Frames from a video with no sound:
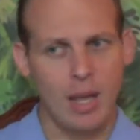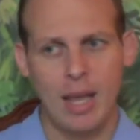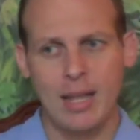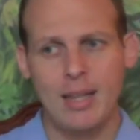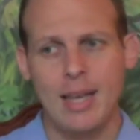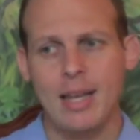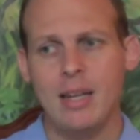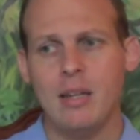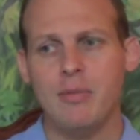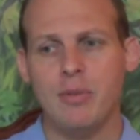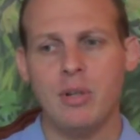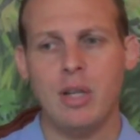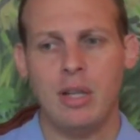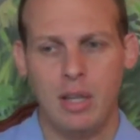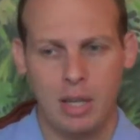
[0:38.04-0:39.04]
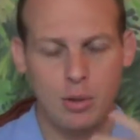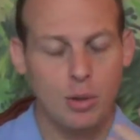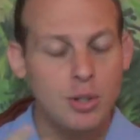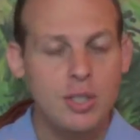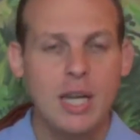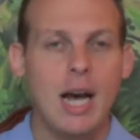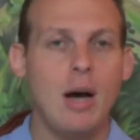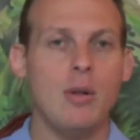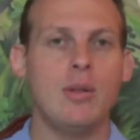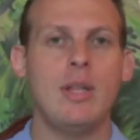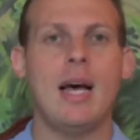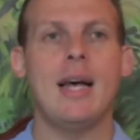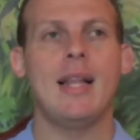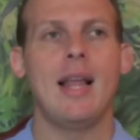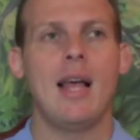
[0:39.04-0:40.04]
And then it turns out
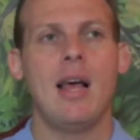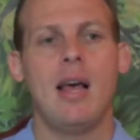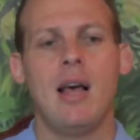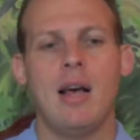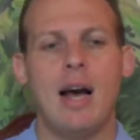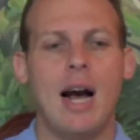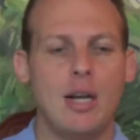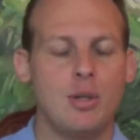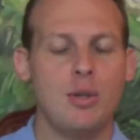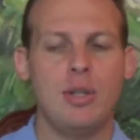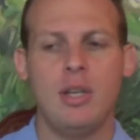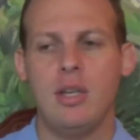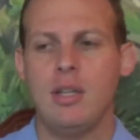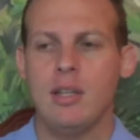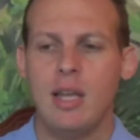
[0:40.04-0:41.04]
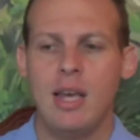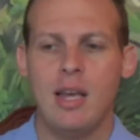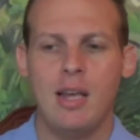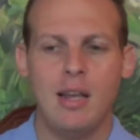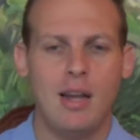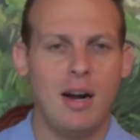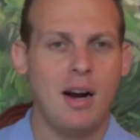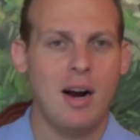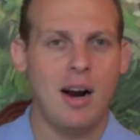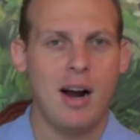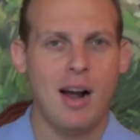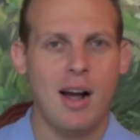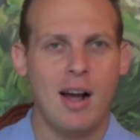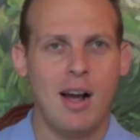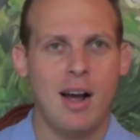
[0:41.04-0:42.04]
that actually they
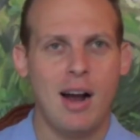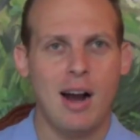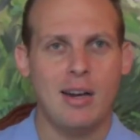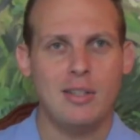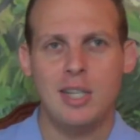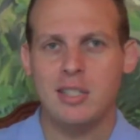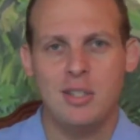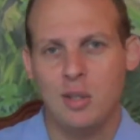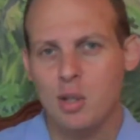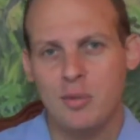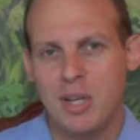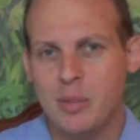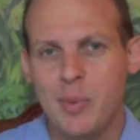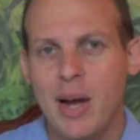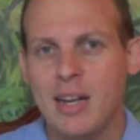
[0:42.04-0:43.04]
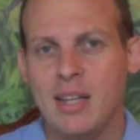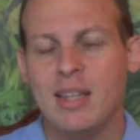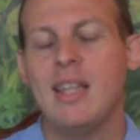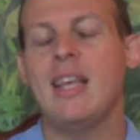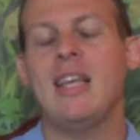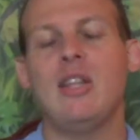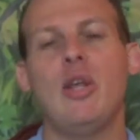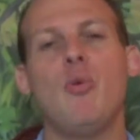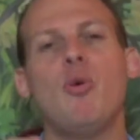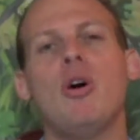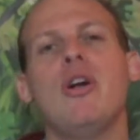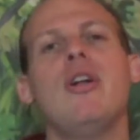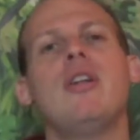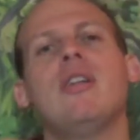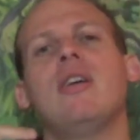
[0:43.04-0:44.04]
just need to raise money. They
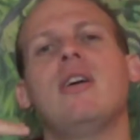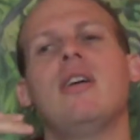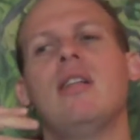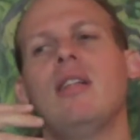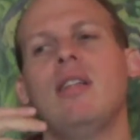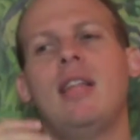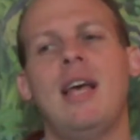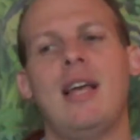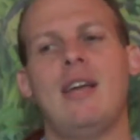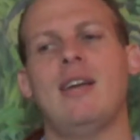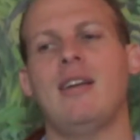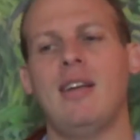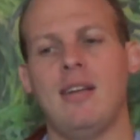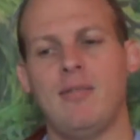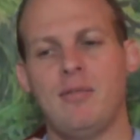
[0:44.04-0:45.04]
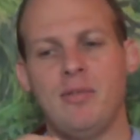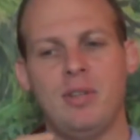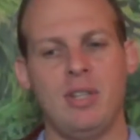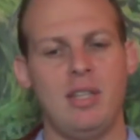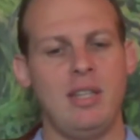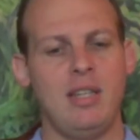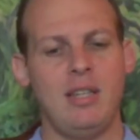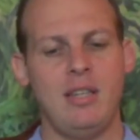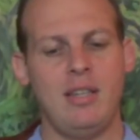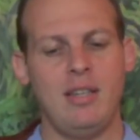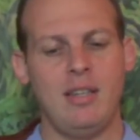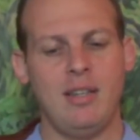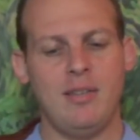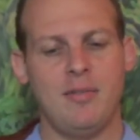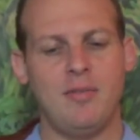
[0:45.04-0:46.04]
weren't like
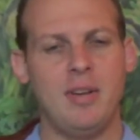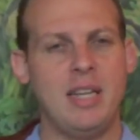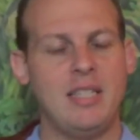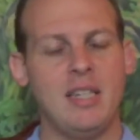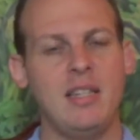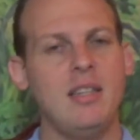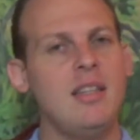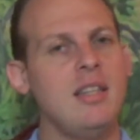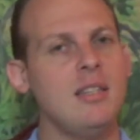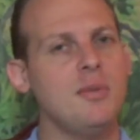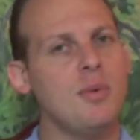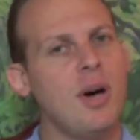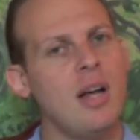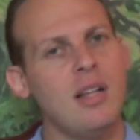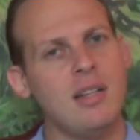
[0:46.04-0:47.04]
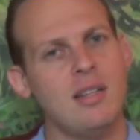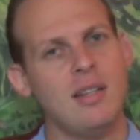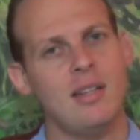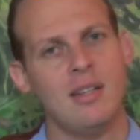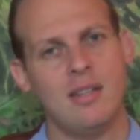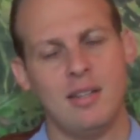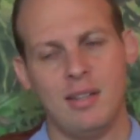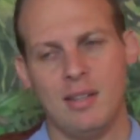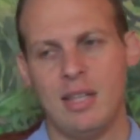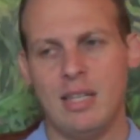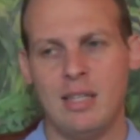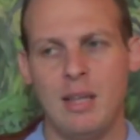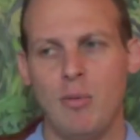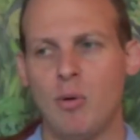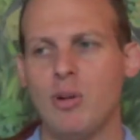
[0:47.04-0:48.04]
really phrasing things well.
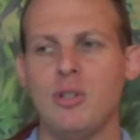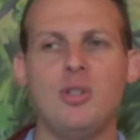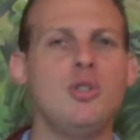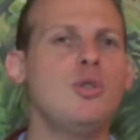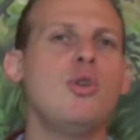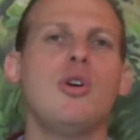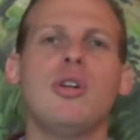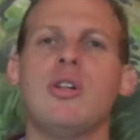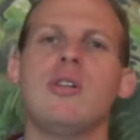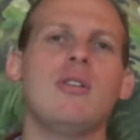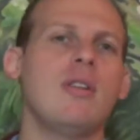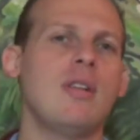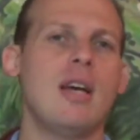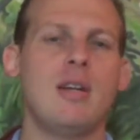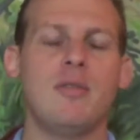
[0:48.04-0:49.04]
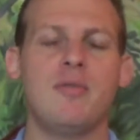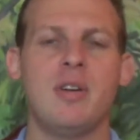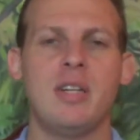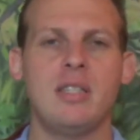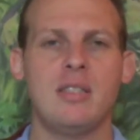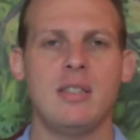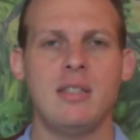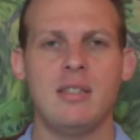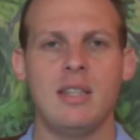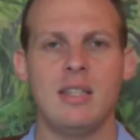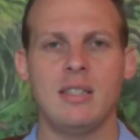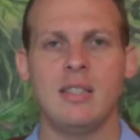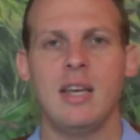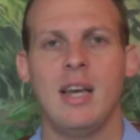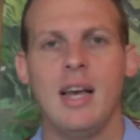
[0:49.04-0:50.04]
They weren't certain how to phrase
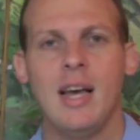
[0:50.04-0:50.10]
things.